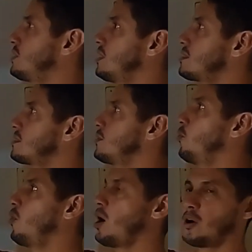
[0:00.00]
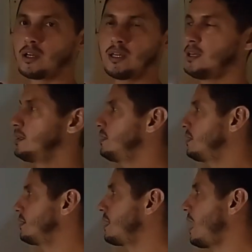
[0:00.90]
just
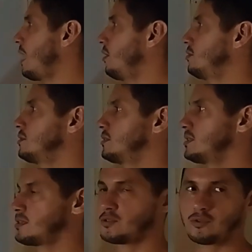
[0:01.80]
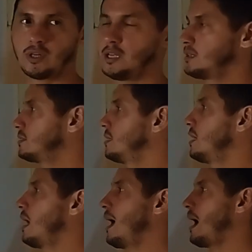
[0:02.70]
walking down the street.
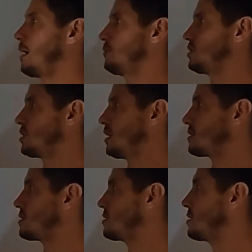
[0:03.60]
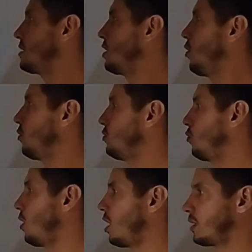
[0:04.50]
I'm just
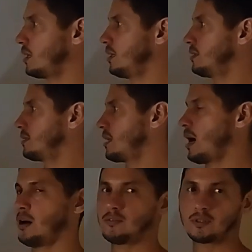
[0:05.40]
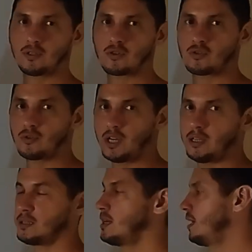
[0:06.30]
walking down the
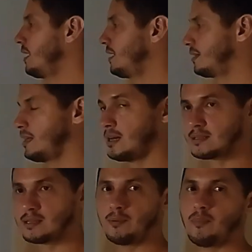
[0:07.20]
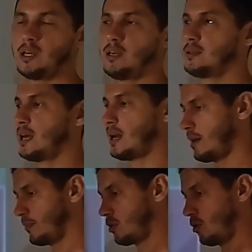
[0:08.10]
street. It doesn't mean that
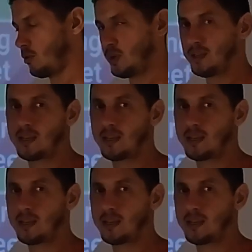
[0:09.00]
I'm going